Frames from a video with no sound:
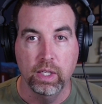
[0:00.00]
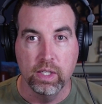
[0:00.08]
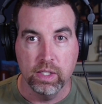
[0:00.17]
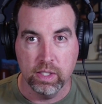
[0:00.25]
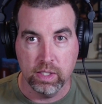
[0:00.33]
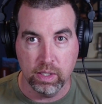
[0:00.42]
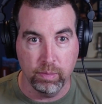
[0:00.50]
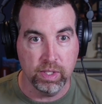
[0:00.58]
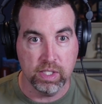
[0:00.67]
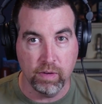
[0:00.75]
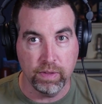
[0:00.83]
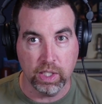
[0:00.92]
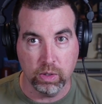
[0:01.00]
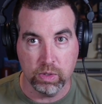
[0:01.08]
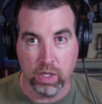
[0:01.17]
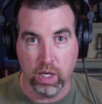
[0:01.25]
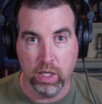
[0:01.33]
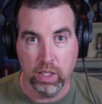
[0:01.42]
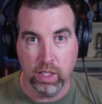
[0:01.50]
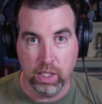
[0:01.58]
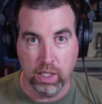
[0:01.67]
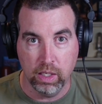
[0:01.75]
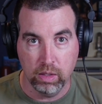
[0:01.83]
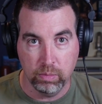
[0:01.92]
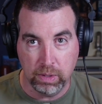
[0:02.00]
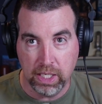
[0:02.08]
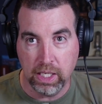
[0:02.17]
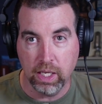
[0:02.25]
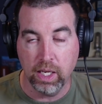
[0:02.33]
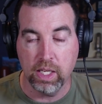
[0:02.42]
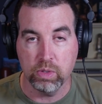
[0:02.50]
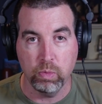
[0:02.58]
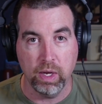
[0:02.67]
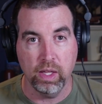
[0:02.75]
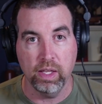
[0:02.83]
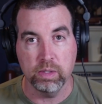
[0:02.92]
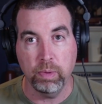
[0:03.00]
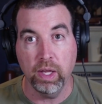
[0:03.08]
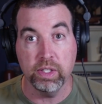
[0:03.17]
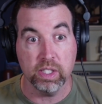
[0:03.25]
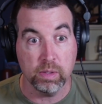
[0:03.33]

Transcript: some of the stuff that goes on in media as well as politics.